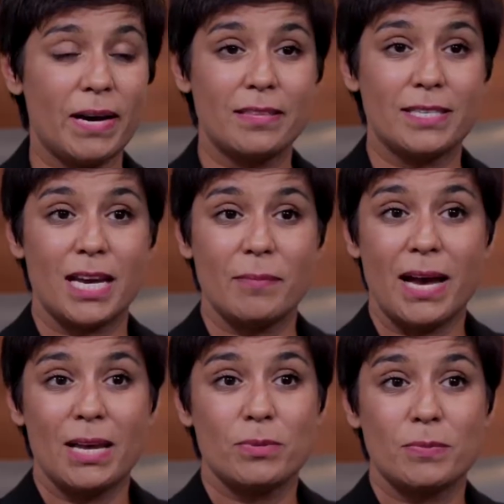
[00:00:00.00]
By the time
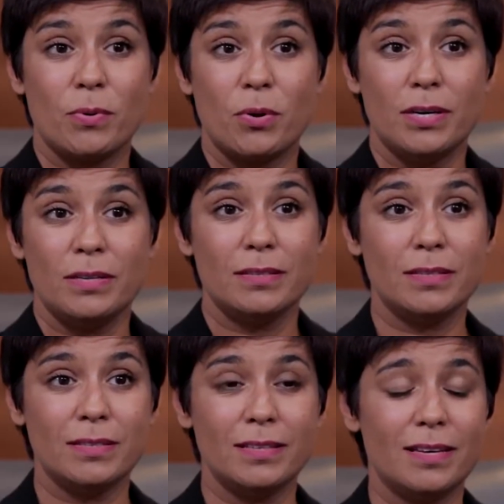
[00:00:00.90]
I was born
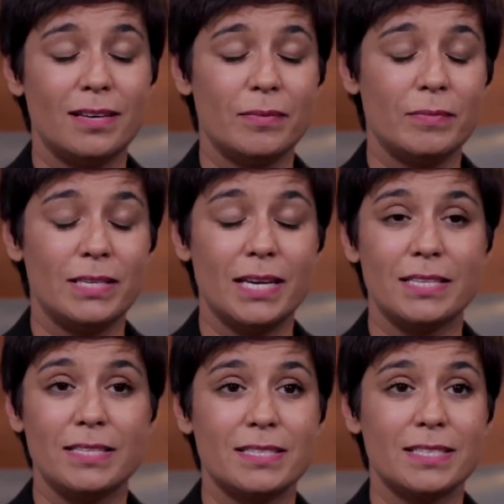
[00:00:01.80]
in
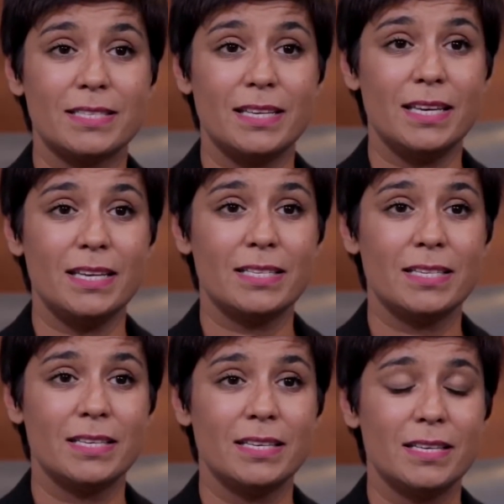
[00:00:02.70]
1968,